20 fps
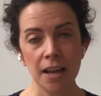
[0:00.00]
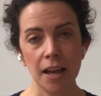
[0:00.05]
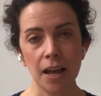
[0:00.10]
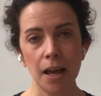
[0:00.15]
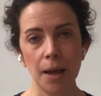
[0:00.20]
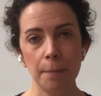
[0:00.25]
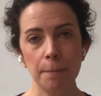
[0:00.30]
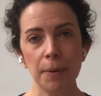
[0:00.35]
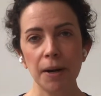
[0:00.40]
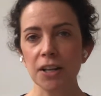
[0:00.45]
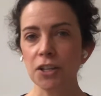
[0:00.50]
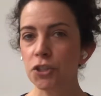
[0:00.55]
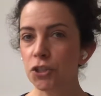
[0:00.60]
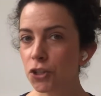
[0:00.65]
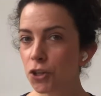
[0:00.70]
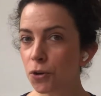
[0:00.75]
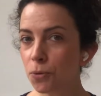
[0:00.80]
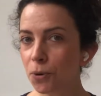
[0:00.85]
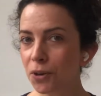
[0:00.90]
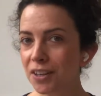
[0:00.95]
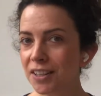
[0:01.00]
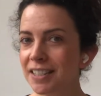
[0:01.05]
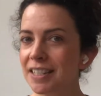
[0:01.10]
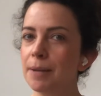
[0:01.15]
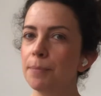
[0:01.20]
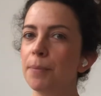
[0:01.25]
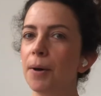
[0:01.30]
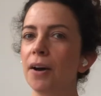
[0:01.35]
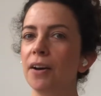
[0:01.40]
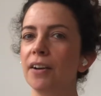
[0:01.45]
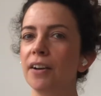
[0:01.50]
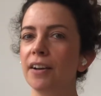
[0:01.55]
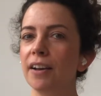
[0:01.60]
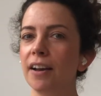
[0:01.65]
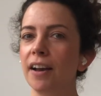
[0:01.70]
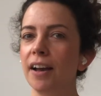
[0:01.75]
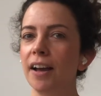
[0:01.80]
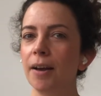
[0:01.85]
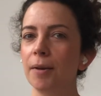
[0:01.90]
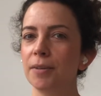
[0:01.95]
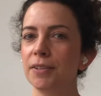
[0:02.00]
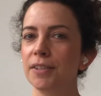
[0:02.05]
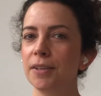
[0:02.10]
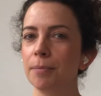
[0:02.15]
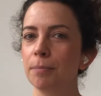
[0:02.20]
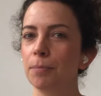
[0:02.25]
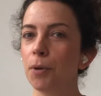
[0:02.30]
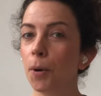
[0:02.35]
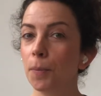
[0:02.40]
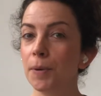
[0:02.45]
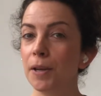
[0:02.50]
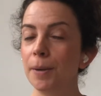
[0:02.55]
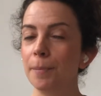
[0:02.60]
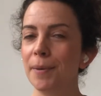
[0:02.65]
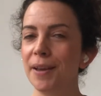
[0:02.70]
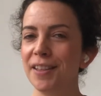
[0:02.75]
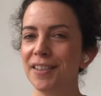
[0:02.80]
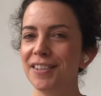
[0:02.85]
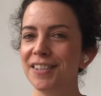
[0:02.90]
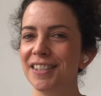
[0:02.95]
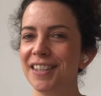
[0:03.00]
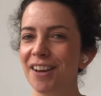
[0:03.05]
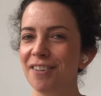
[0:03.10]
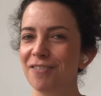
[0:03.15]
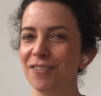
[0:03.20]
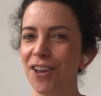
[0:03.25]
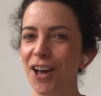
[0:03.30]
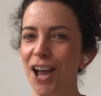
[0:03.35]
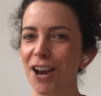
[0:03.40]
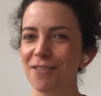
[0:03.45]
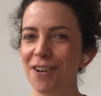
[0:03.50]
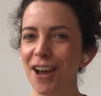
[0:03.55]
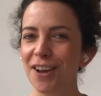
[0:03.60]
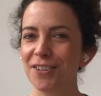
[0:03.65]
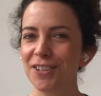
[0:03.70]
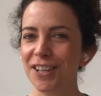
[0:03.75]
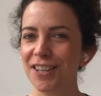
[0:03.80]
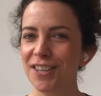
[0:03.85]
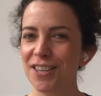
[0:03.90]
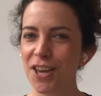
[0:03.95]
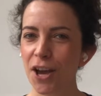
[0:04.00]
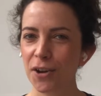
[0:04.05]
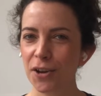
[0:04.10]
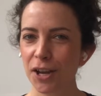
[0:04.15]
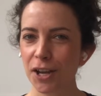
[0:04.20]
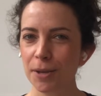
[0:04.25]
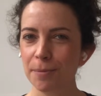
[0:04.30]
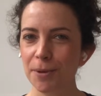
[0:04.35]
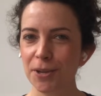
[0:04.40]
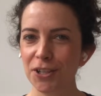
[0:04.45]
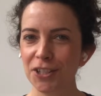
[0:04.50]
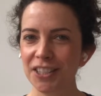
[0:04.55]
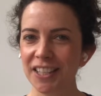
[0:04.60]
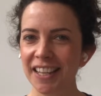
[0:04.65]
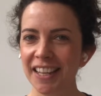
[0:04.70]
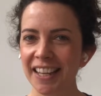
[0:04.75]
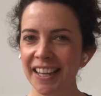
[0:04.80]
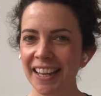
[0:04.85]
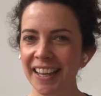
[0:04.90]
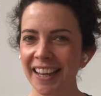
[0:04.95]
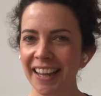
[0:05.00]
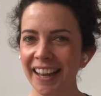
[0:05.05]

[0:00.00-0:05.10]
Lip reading: But I do want to debunk some popular myths that fly around in the yoga community